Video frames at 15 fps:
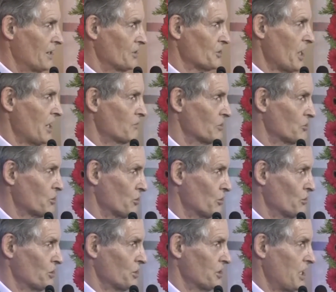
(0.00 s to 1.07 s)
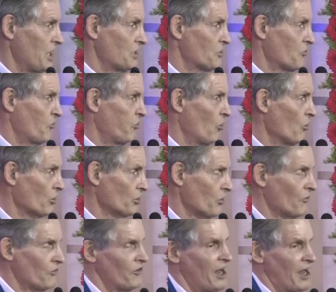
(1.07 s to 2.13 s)
as I was taught at age 4
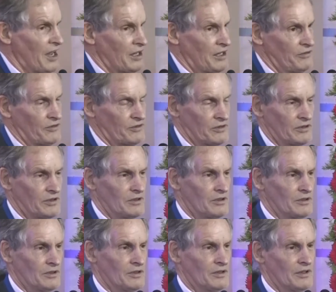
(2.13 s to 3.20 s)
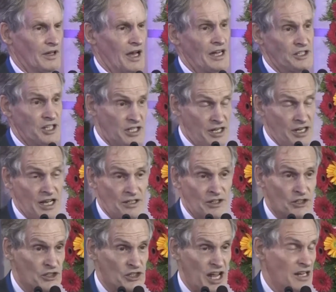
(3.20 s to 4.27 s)
or 5, I didn't
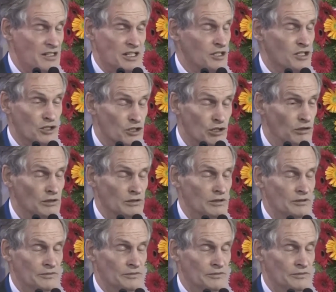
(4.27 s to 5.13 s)
understand it at all.